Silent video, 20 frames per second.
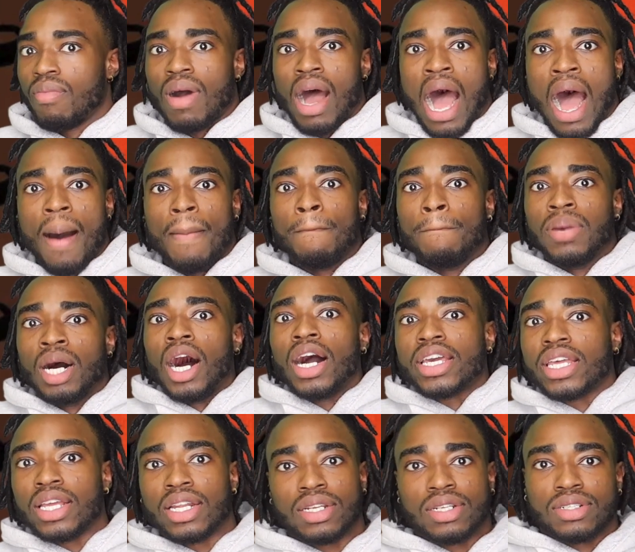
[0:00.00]
I'm
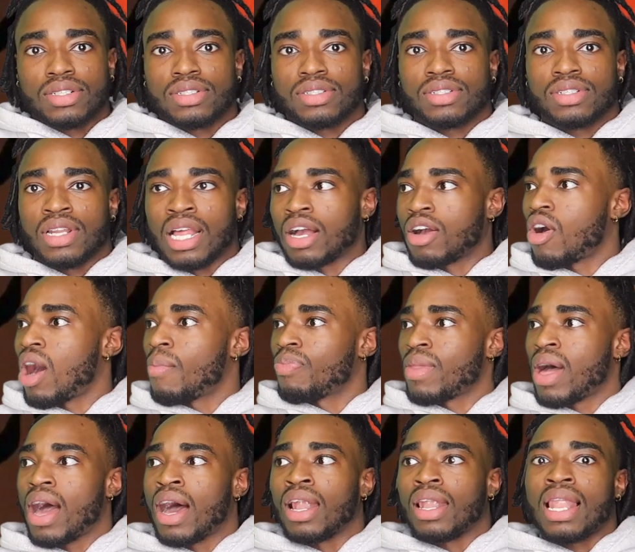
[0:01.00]
bugging. Like, oh, I'm
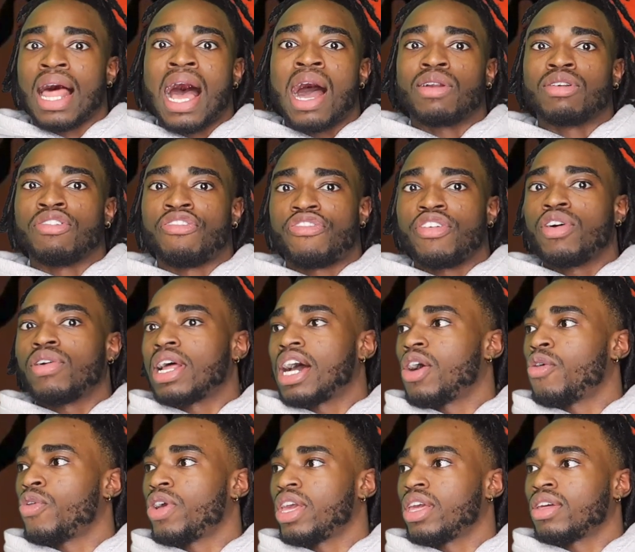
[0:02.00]
not allowed to feel
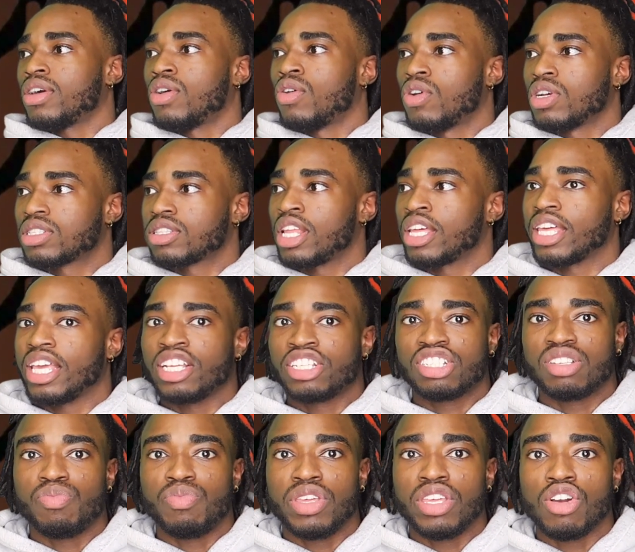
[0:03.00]
that way, or it's like, it
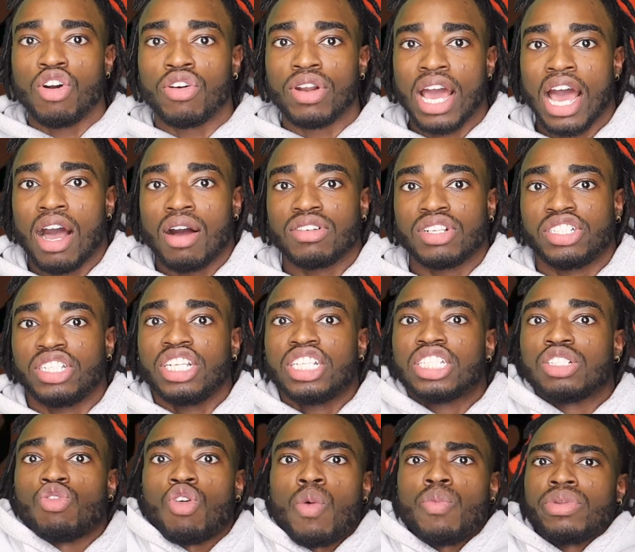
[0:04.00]
should be on how she
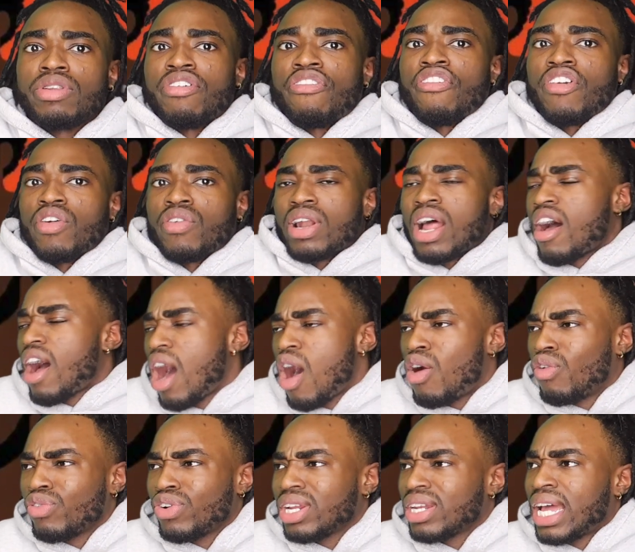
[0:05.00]
should want me to feel. And I
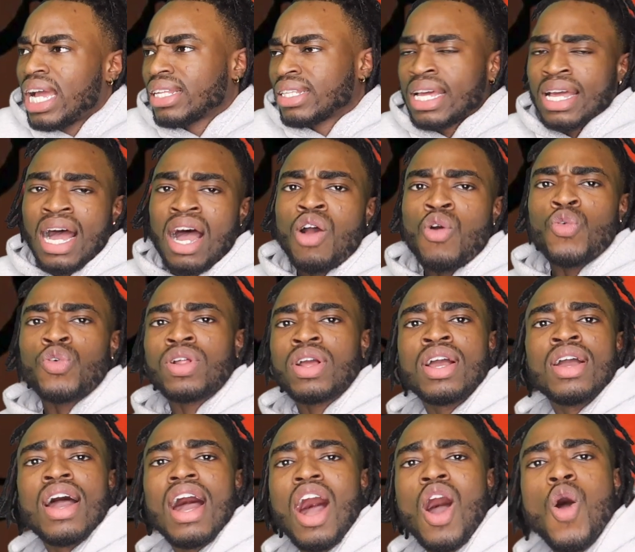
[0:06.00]
don't really like that. I
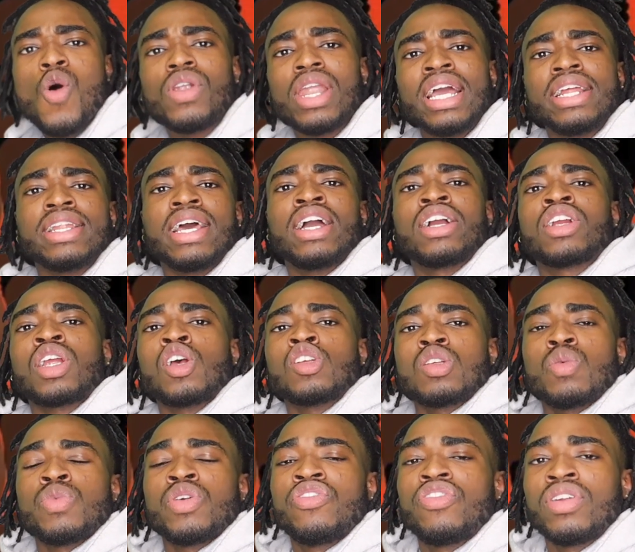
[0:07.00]
don't like that girls
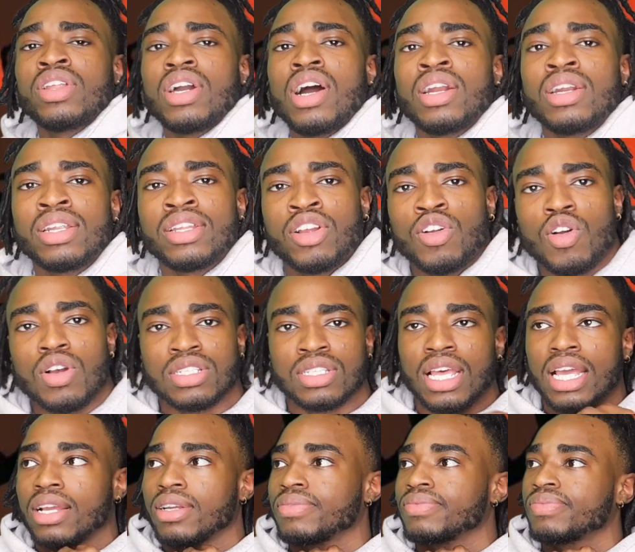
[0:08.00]
don't be fully, girls
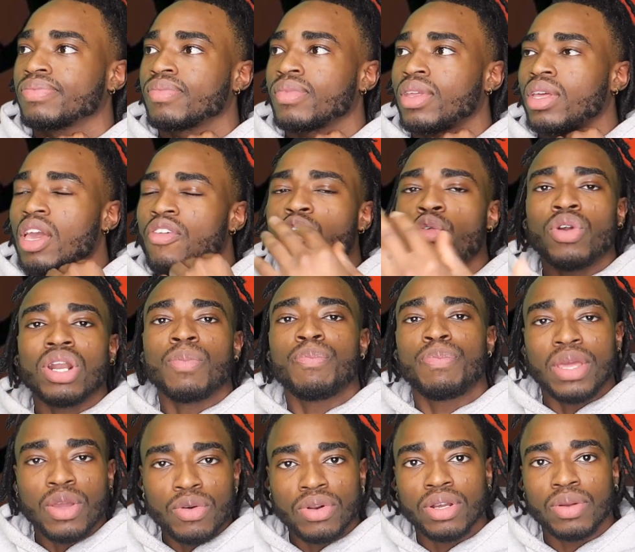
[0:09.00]
like, if you want to
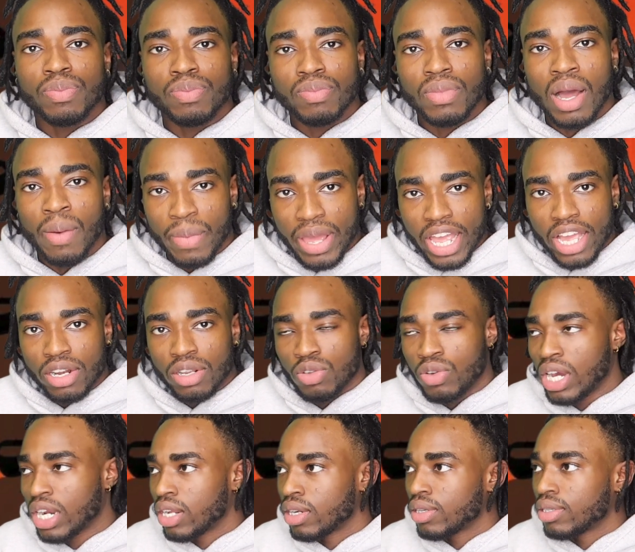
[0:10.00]
be with a man, you
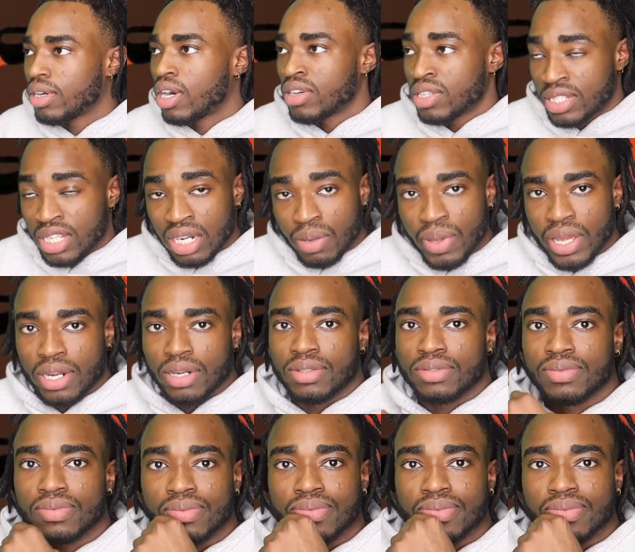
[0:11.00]
gotta understand the man.